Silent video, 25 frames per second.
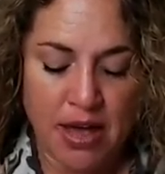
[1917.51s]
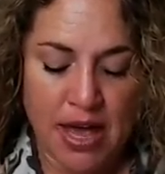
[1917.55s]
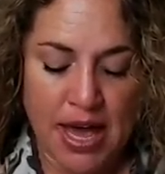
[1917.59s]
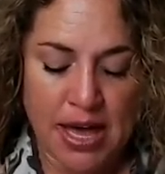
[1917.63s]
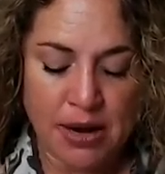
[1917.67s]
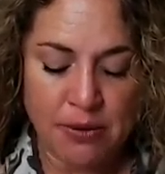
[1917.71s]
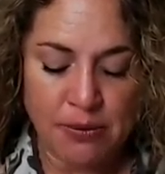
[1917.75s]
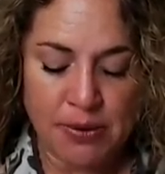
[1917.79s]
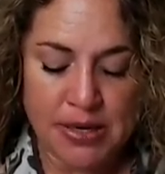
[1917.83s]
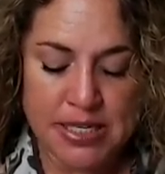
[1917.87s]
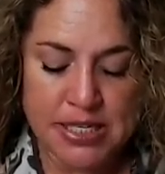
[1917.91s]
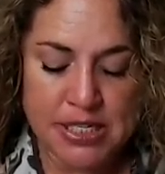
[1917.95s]

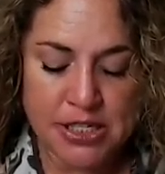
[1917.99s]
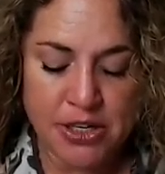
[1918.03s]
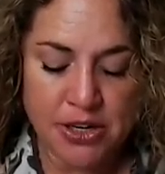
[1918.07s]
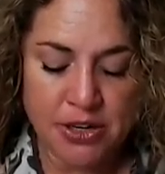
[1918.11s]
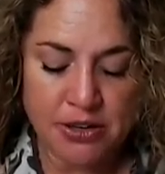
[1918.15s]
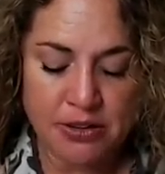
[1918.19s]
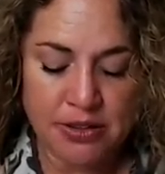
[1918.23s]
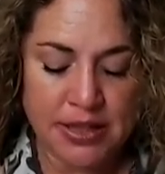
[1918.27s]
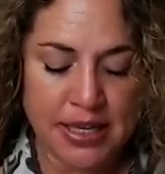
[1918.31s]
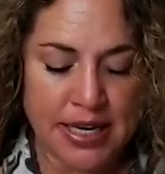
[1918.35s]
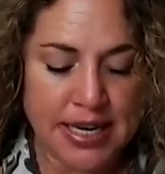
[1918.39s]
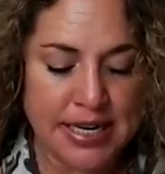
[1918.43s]
And we
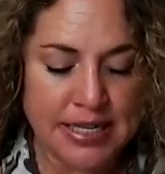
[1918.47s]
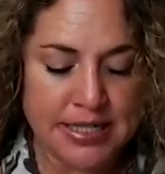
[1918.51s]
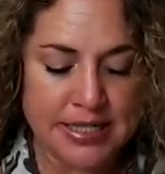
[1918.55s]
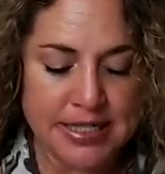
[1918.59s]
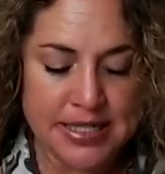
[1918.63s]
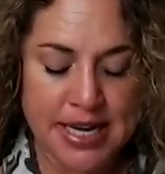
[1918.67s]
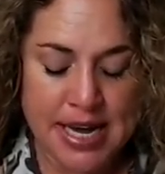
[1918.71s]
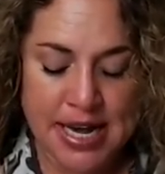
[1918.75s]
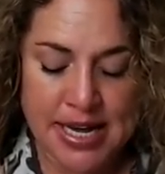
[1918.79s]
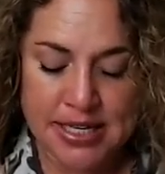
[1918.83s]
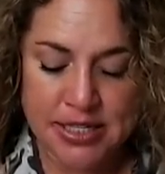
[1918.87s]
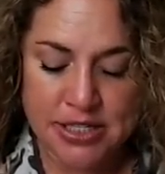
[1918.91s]
certainly
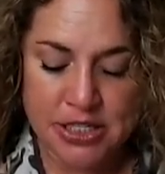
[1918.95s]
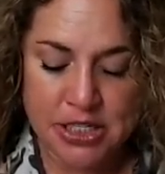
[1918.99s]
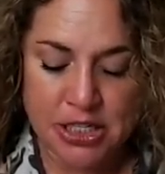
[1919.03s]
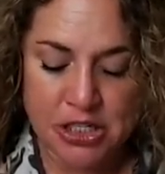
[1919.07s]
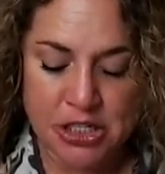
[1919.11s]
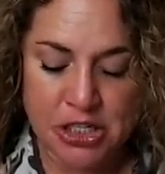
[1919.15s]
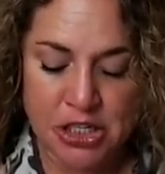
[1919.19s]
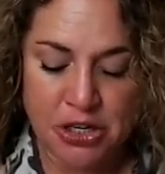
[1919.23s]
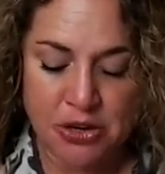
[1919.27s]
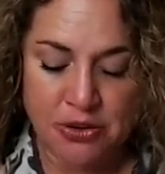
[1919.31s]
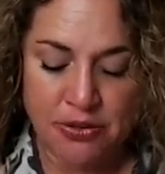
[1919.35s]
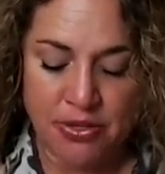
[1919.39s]
intend to
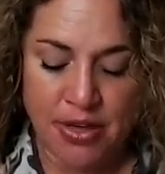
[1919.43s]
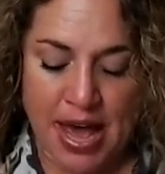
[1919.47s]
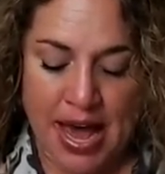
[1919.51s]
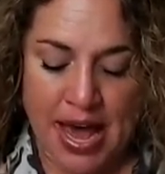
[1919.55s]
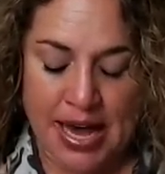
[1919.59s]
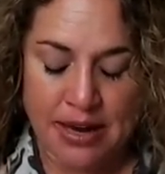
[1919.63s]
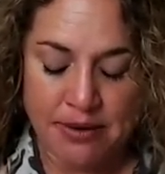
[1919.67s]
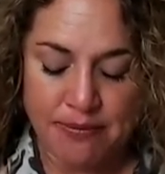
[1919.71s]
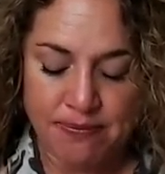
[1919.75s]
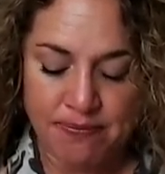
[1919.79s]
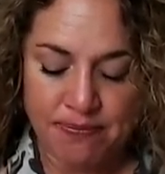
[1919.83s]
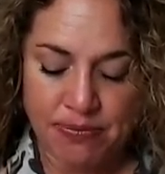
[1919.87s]
do
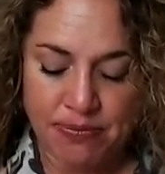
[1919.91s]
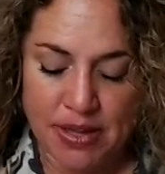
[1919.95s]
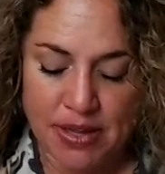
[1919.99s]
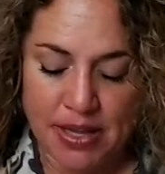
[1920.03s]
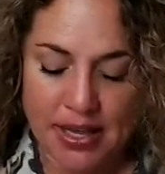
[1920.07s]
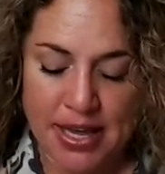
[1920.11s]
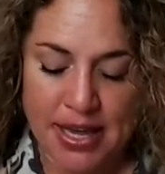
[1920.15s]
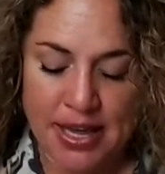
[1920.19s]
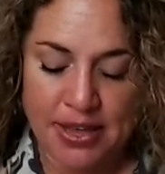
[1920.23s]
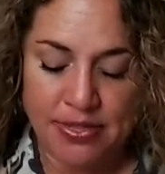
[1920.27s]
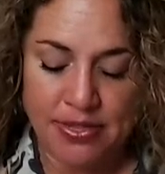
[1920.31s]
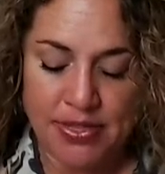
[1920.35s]
that
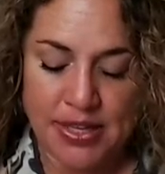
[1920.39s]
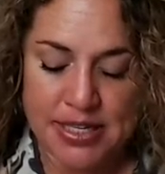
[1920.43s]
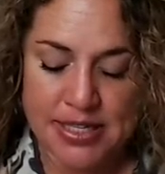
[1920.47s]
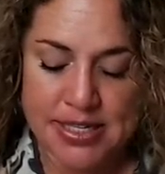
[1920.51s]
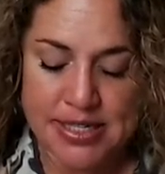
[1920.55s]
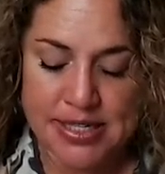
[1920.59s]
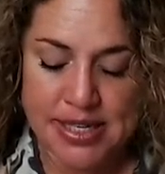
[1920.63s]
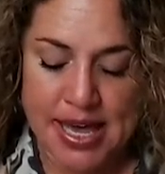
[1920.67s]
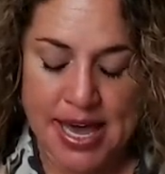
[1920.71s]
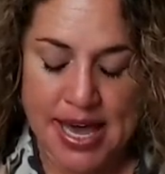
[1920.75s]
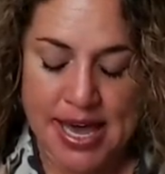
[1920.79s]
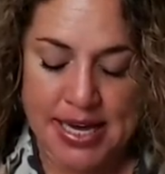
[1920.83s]
in
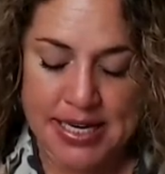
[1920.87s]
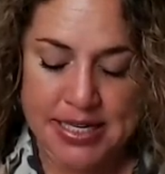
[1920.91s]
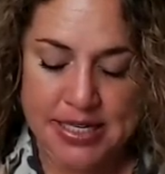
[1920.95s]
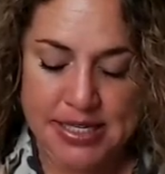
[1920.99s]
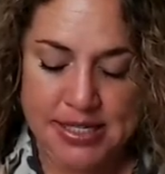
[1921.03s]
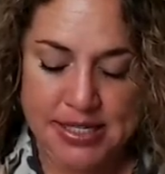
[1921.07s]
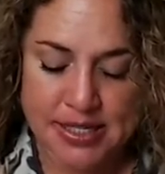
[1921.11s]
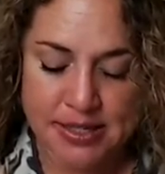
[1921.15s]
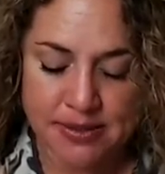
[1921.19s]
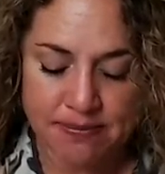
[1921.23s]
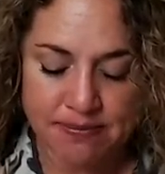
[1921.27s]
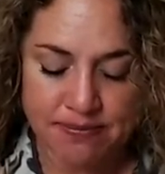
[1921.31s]
this
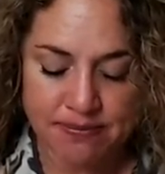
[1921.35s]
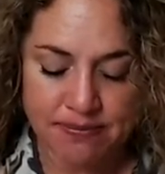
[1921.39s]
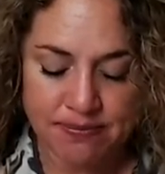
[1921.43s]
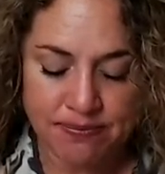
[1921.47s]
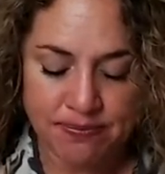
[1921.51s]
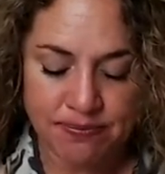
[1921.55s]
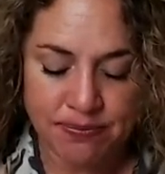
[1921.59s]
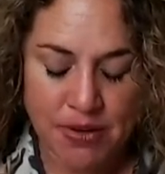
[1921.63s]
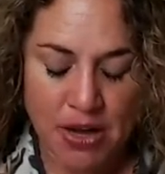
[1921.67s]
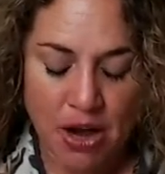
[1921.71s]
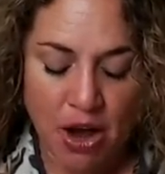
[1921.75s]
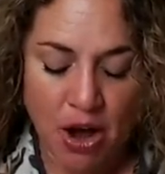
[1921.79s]
case.
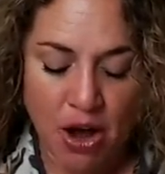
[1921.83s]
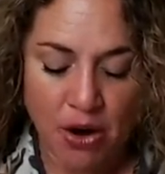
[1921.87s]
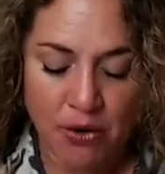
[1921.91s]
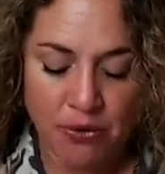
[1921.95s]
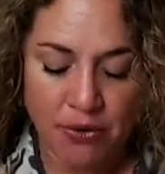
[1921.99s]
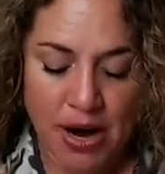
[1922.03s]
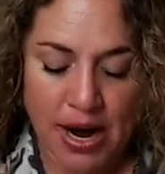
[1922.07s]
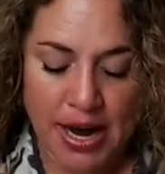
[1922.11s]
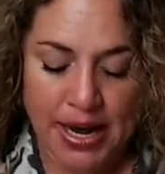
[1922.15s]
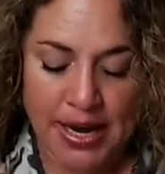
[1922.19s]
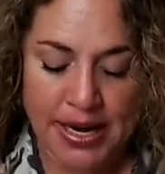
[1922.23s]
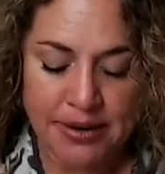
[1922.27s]
All
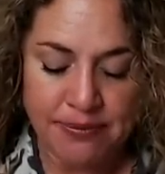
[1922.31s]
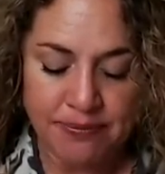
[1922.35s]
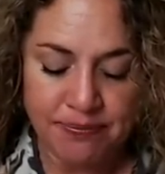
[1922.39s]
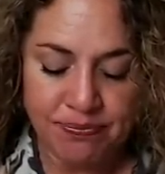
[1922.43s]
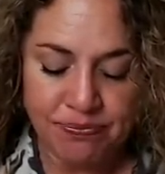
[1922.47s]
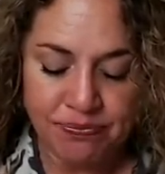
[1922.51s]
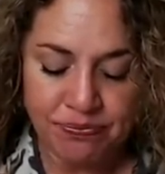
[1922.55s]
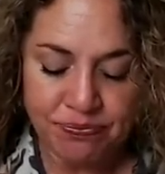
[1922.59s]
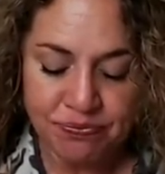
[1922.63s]
right.